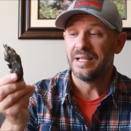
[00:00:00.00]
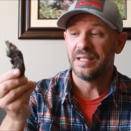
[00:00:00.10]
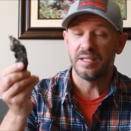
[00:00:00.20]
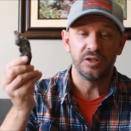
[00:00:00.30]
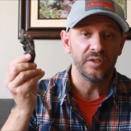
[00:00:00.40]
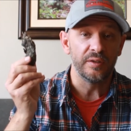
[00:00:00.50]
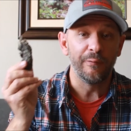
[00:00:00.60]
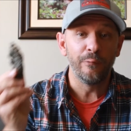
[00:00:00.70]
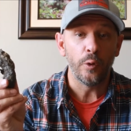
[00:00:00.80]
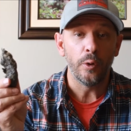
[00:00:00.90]
such as the
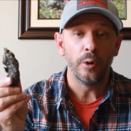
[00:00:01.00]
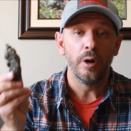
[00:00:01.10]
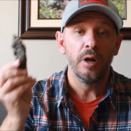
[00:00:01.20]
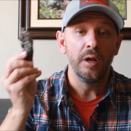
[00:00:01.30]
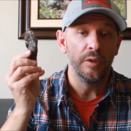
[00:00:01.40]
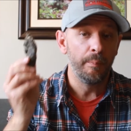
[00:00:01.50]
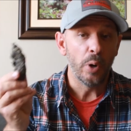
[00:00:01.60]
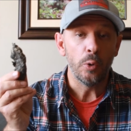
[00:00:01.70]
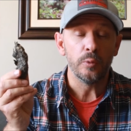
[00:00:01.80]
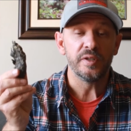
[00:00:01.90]
fur, the
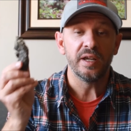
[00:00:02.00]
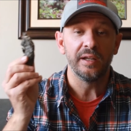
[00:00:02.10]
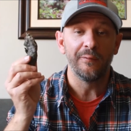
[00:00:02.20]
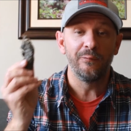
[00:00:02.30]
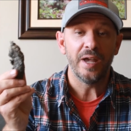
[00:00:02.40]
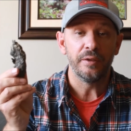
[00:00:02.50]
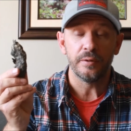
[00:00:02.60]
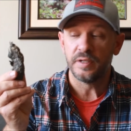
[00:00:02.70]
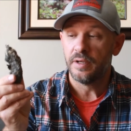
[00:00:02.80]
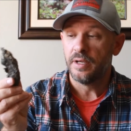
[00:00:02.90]
bones, and the feathers.